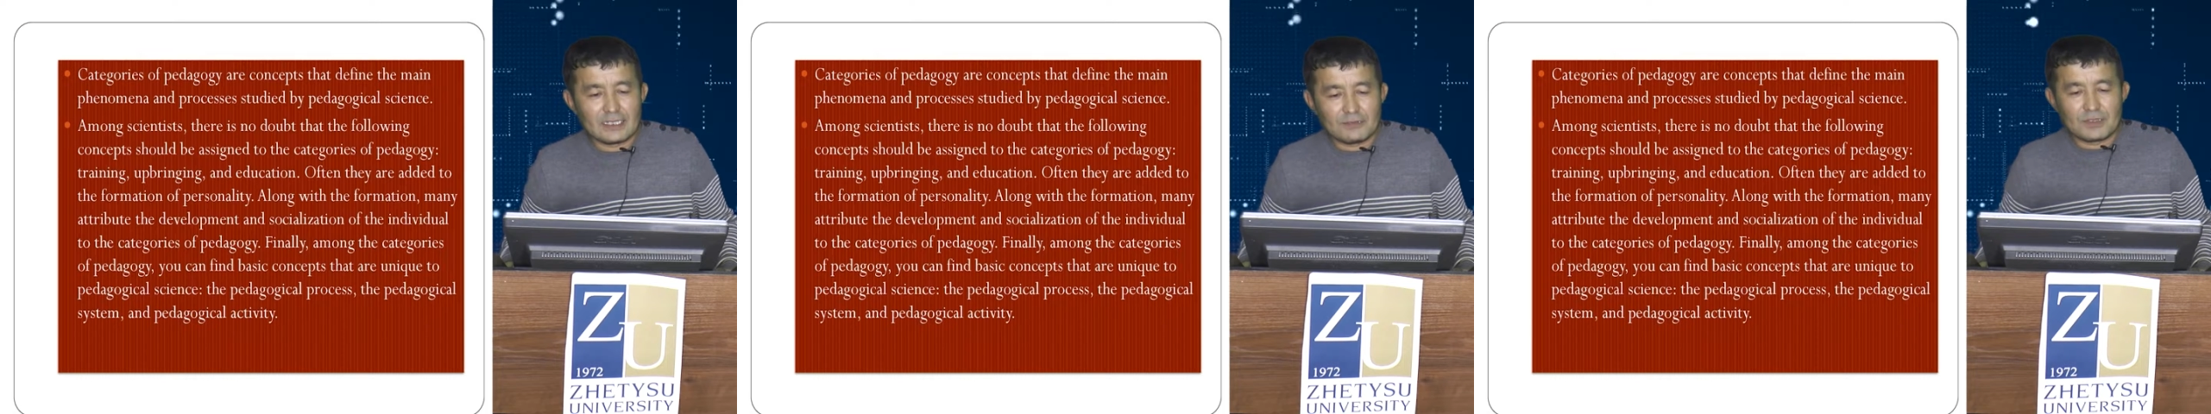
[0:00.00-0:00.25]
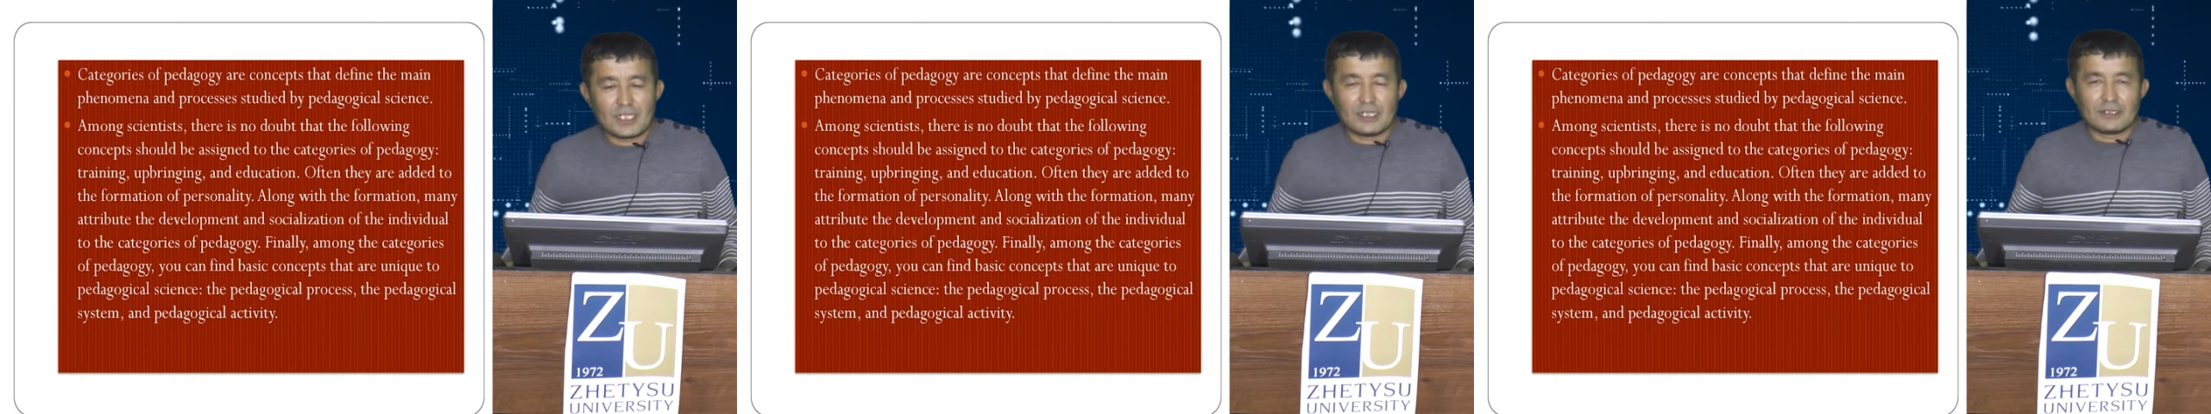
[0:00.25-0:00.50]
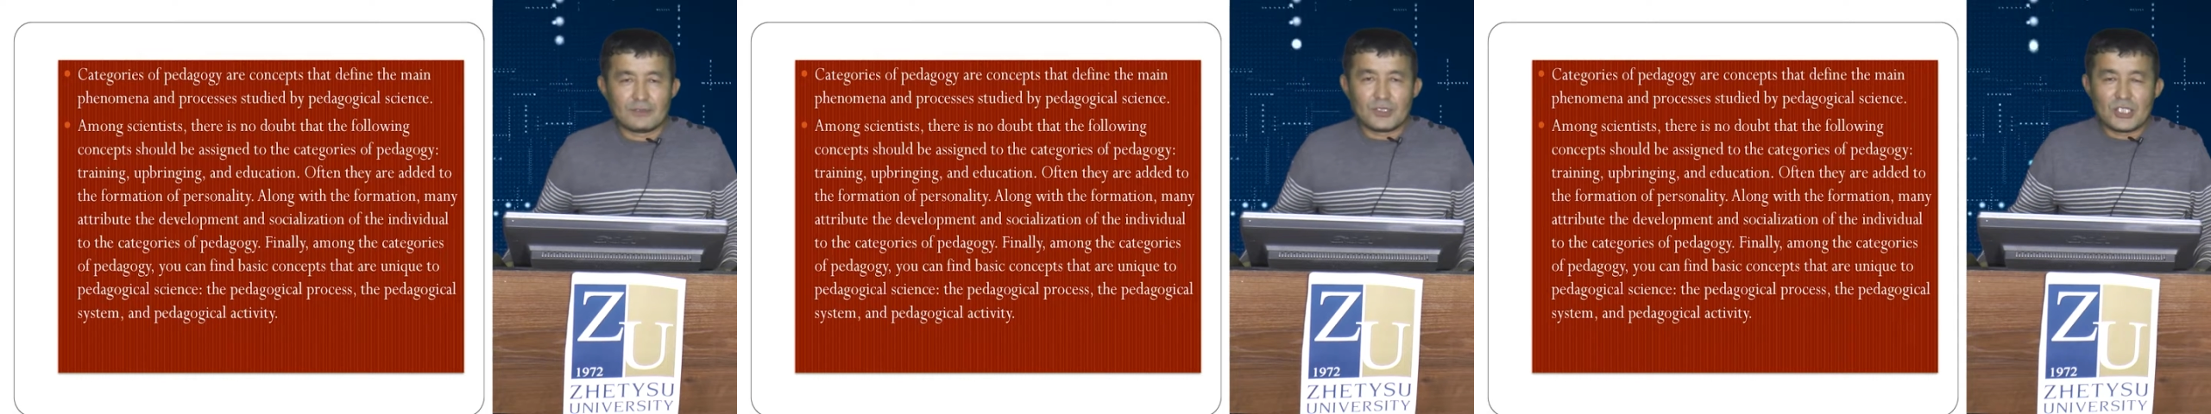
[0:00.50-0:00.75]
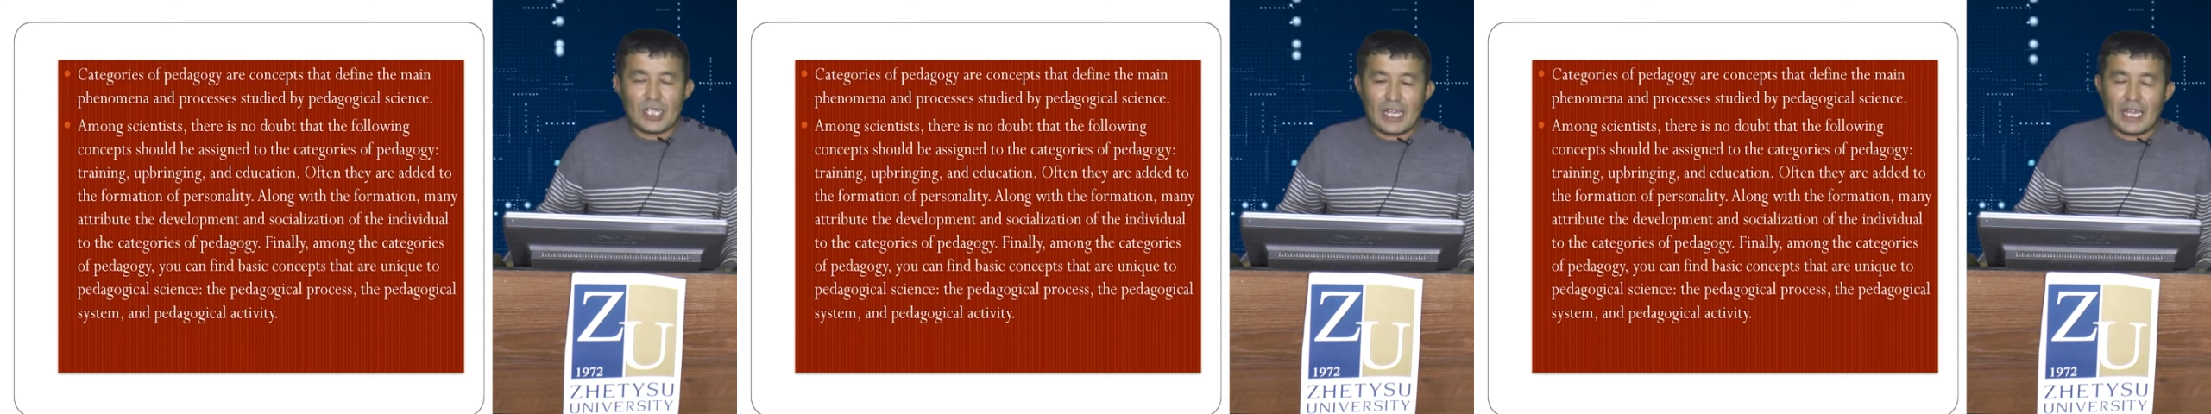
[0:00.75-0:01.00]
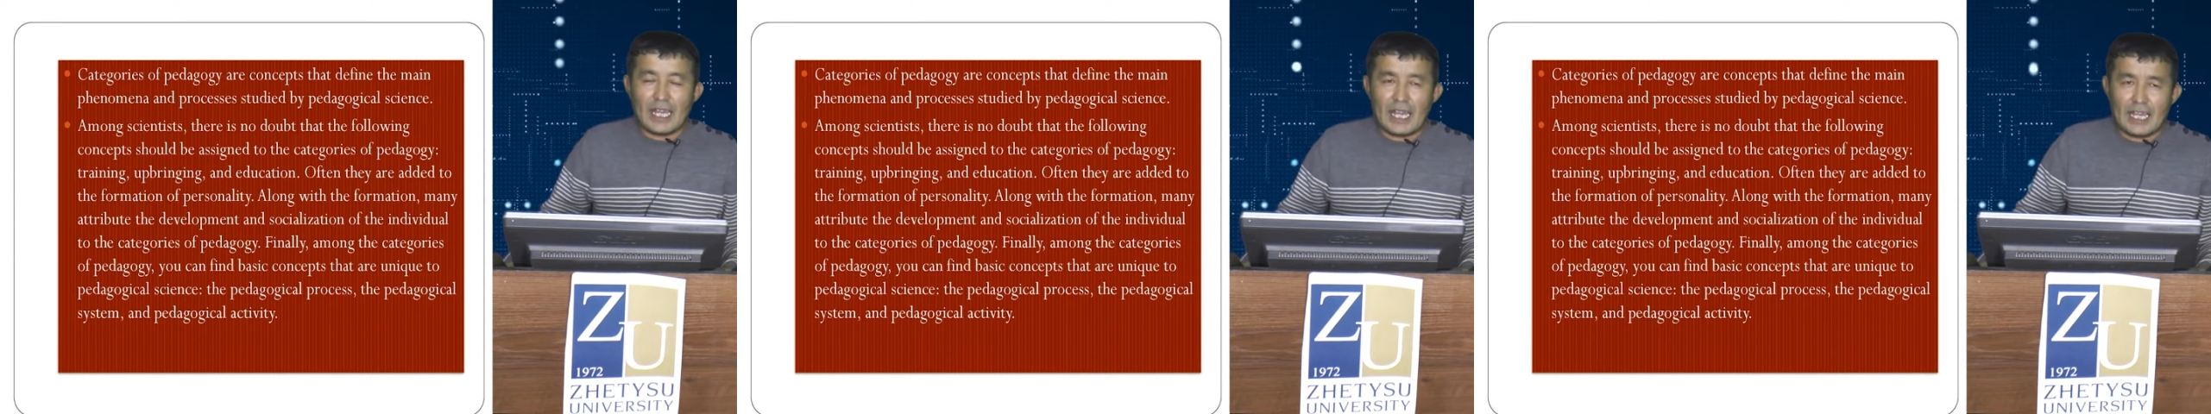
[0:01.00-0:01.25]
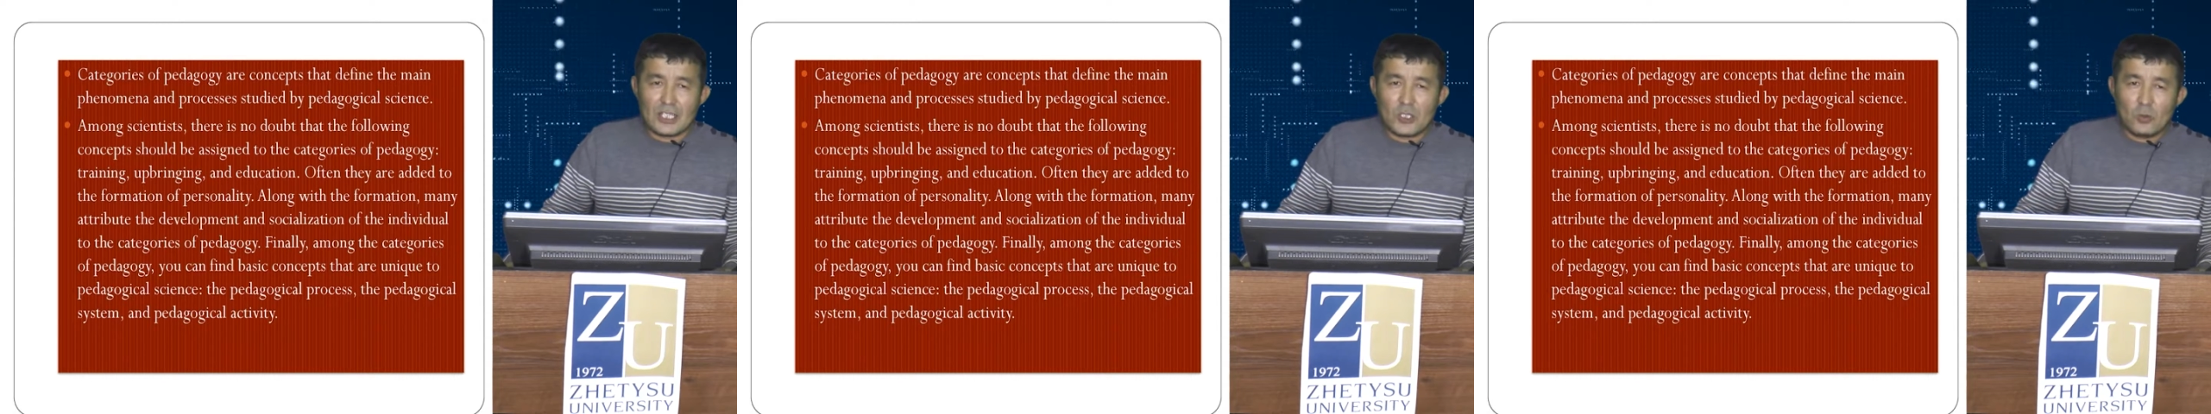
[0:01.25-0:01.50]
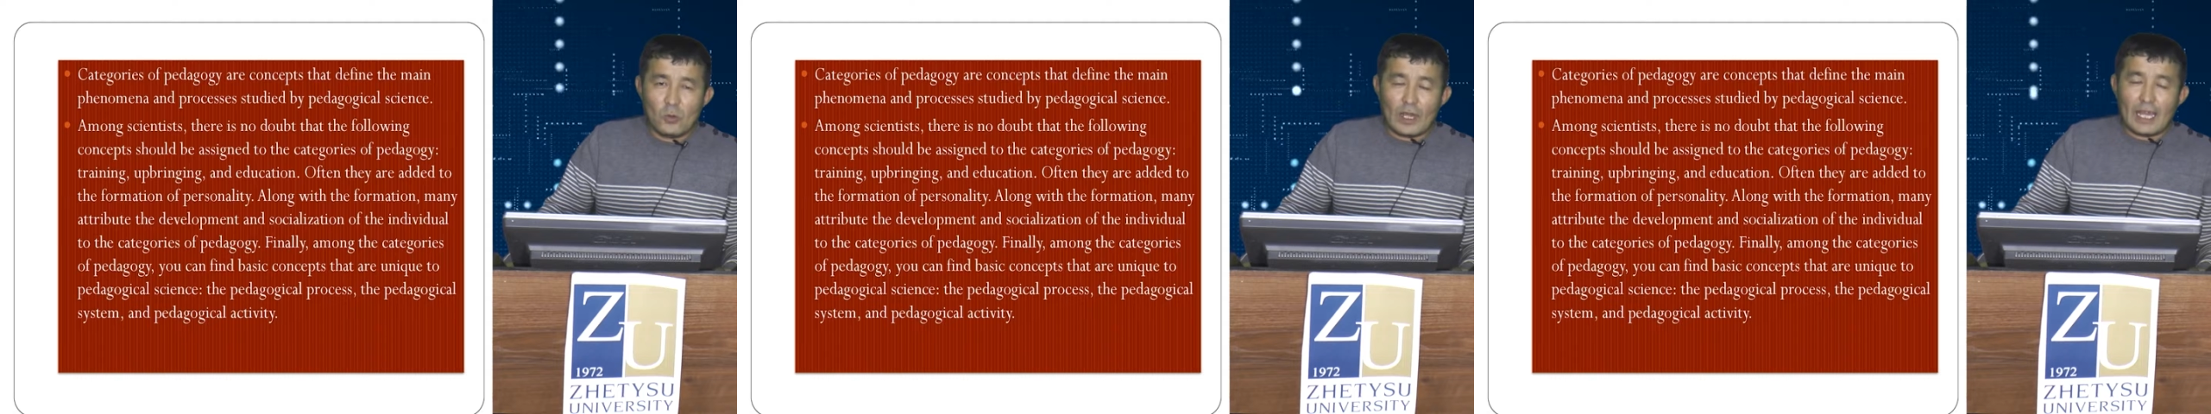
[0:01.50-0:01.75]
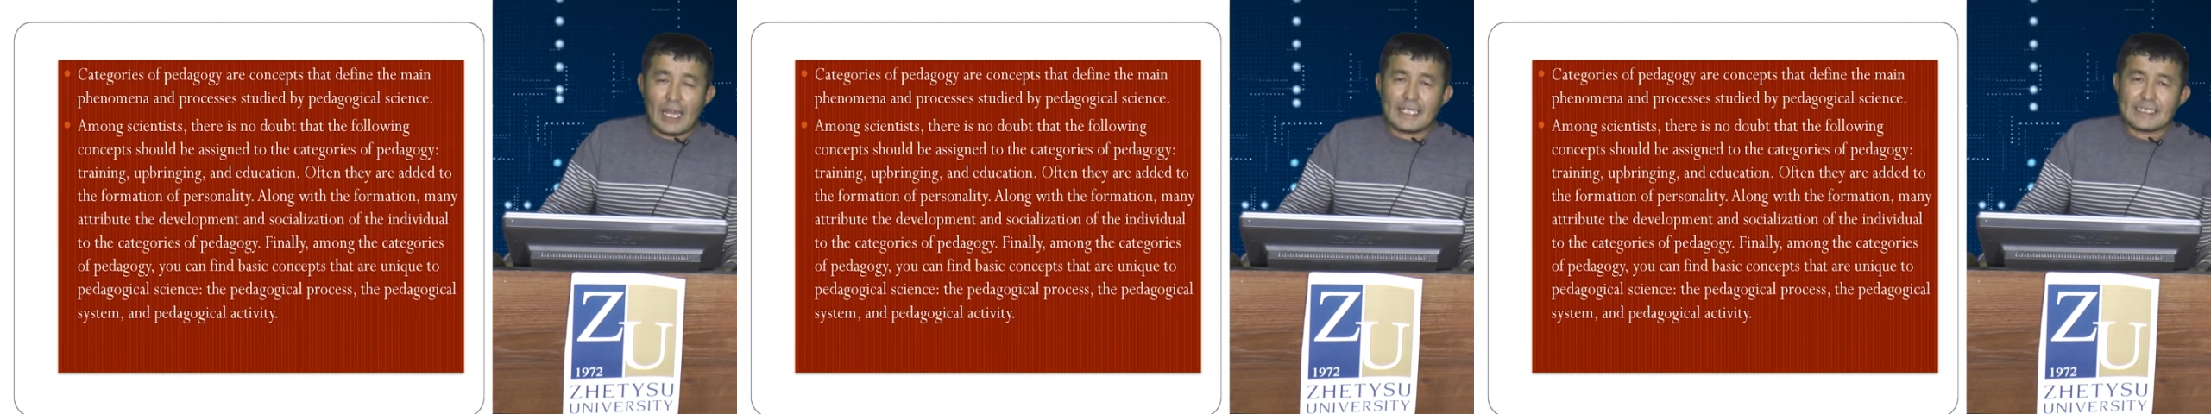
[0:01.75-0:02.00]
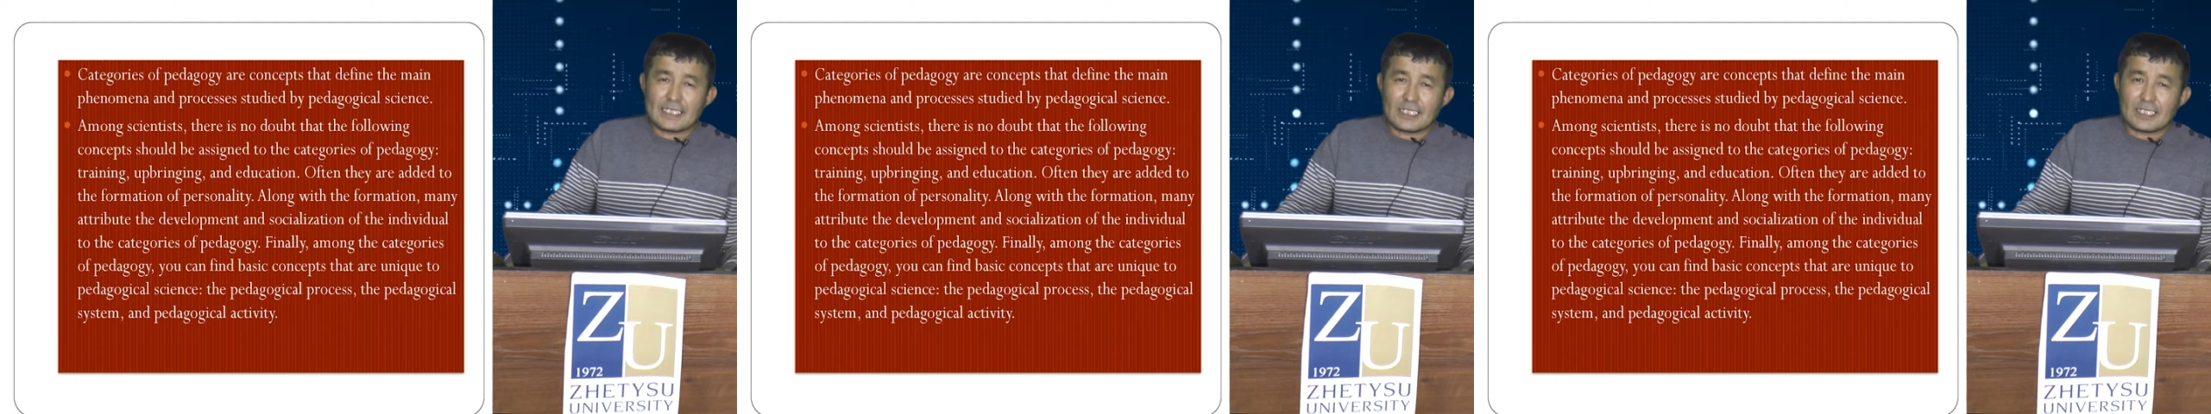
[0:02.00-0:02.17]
and you